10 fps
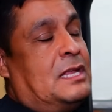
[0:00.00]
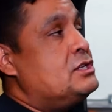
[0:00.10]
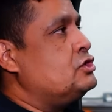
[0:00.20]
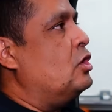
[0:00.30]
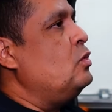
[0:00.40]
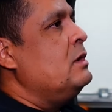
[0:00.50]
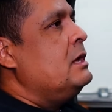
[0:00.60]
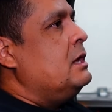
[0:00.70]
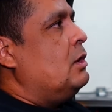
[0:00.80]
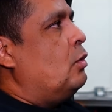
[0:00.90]
So
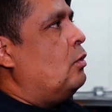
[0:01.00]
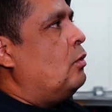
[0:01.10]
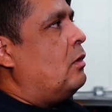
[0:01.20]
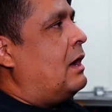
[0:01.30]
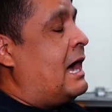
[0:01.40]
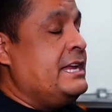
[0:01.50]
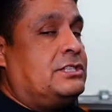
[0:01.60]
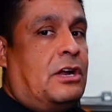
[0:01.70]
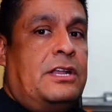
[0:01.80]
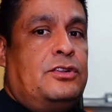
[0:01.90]
I
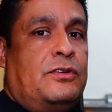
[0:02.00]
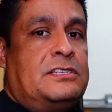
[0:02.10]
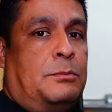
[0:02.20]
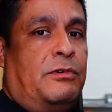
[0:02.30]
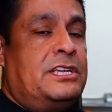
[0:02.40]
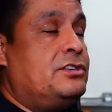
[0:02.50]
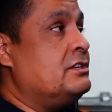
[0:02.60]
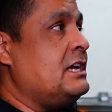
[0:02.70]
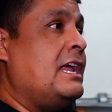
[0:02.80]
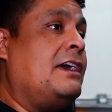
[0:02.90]
started doing some
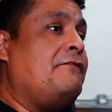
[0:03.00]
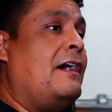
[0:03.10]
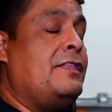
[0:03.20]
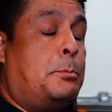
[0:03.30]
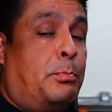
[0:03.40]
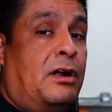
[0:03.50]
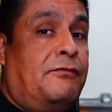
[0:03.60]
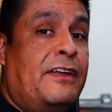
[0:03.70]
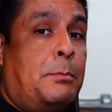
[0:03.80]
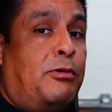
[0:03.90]
research and I found the
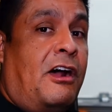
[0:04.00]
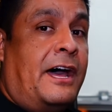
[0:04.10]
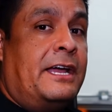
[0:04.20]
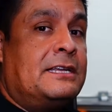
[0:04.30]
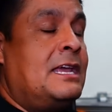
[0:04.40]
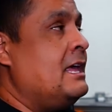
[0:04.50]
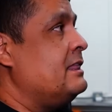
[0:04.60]
perfect product